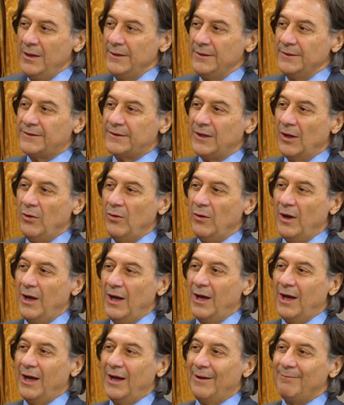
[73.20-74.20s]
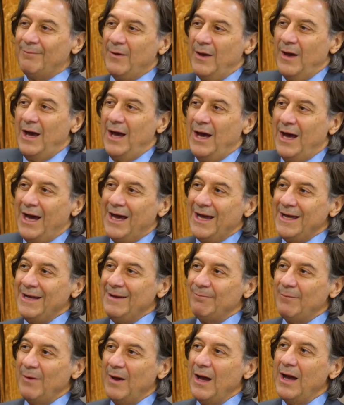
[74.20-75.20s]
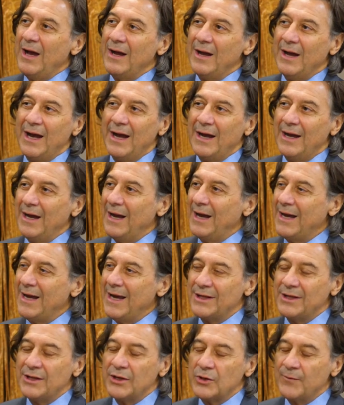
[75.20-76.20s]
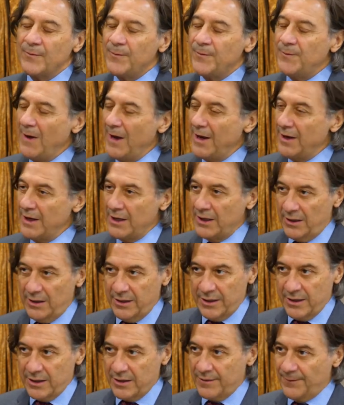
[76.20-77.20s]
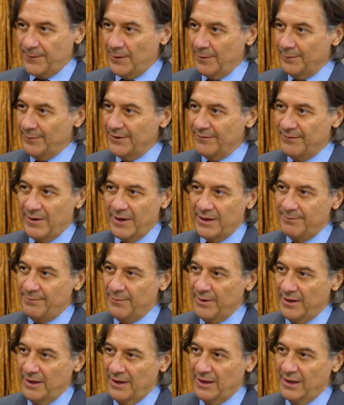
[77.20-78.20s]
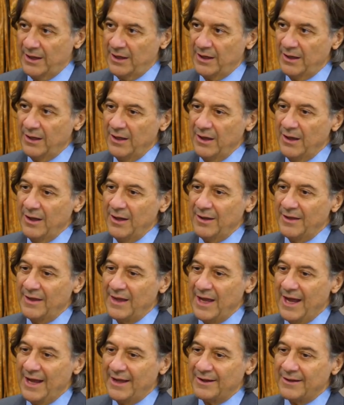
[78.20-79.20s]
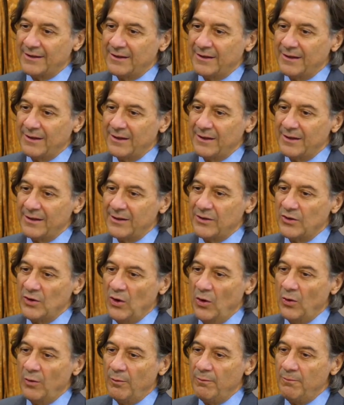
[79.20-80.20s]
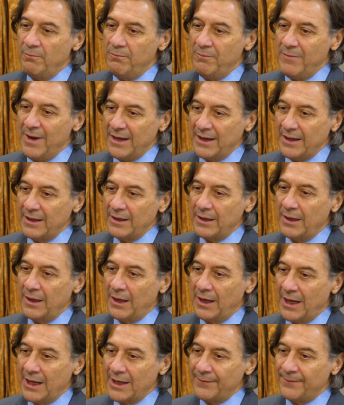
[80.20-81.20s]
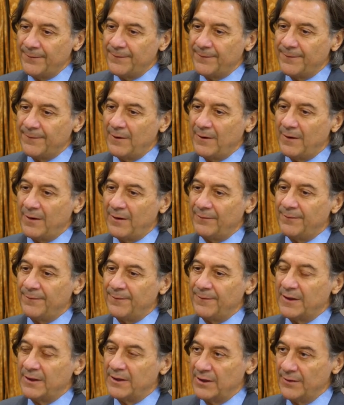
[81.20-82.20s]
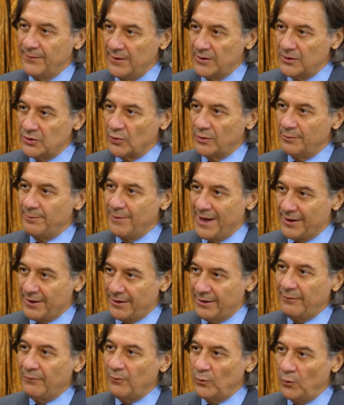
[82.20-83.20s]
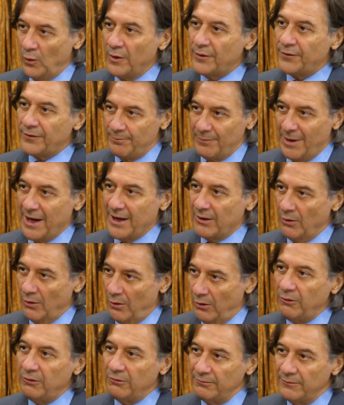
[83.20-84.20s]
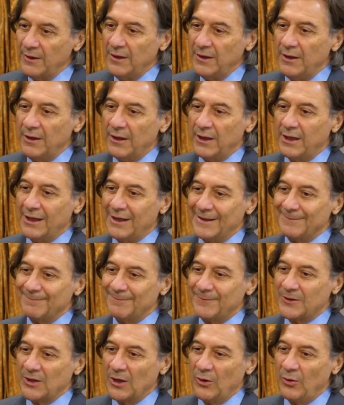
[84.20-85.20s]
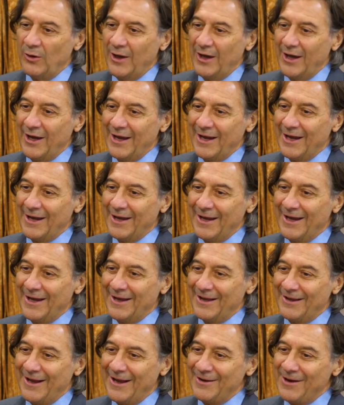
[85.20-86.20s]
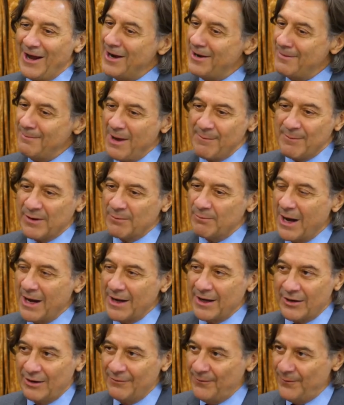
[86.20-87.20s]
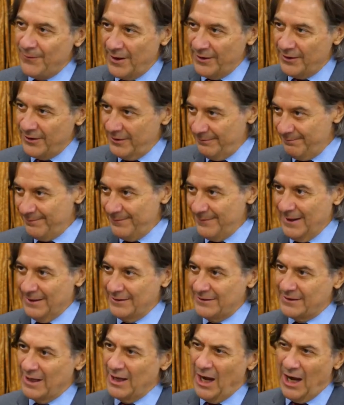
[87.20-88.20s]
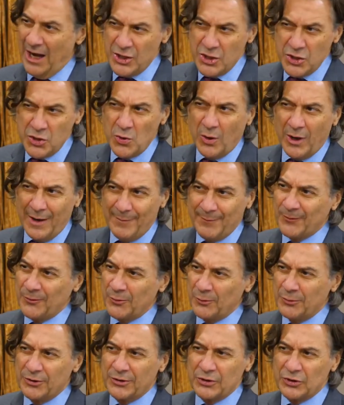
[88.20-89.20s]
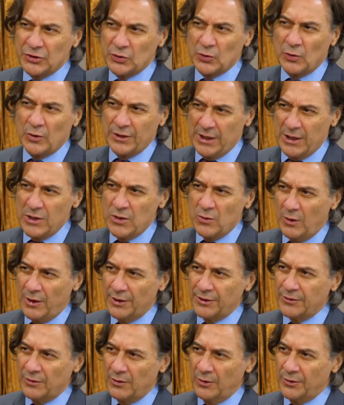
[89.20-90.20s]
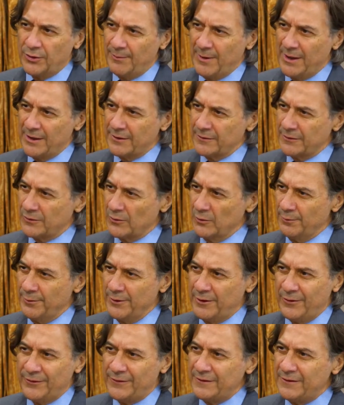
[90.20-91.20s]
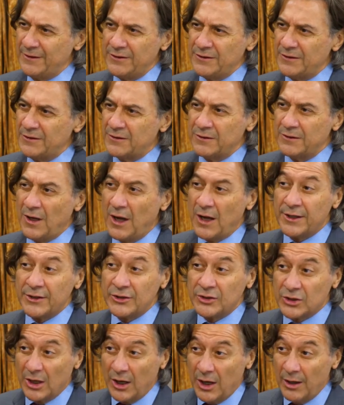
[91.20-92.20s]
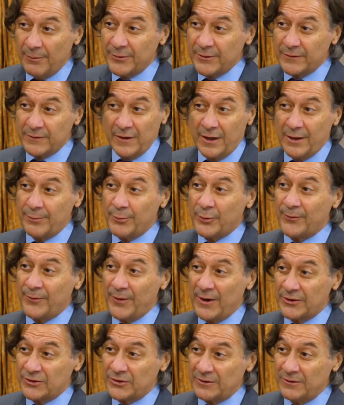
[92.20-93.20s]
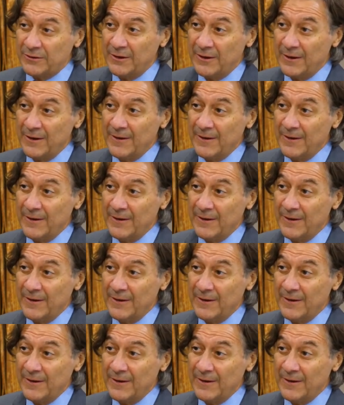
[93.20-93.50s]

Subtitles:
So I had very clear from the very beginning that, you know, making life of individual better was my goal. And I remember my grandfather that said, are you absolutely sure that you want to go to medical school? Because this is not a job. It's not a profession.